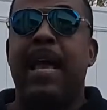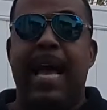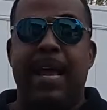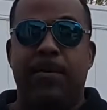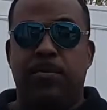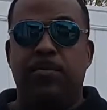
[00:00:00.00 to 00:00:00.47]

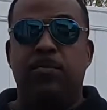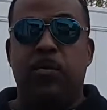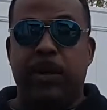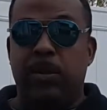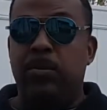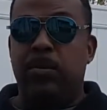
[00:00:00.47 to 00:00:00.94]
I
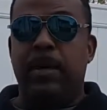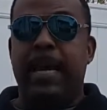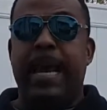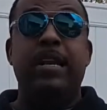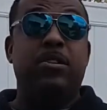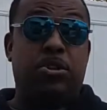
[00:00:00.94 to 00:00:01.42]
will
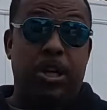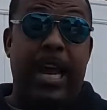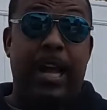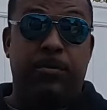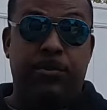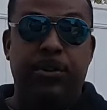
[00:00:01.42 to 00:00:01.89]
and
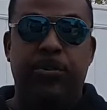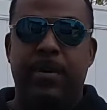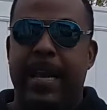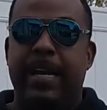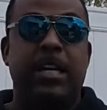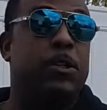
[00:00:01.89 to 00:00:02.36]
shall do
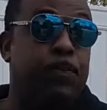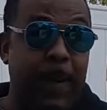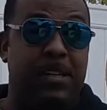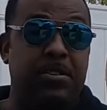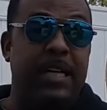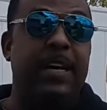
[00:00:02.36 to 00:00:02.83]
that,
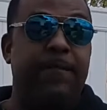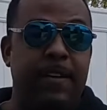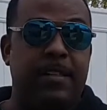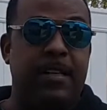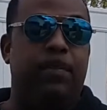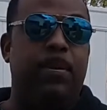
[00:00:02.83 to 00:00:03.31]
especially if
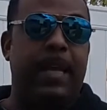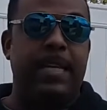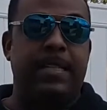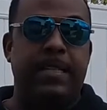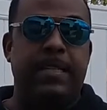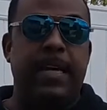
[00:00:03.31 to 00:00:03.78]
it's a
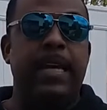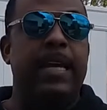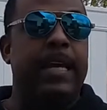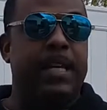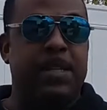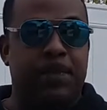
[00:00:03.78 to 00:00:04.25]
pleasant
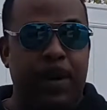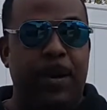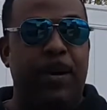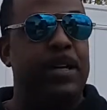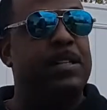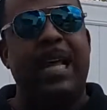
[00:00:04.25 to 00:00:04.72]

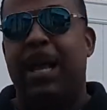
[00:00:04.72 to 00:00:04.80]
experience.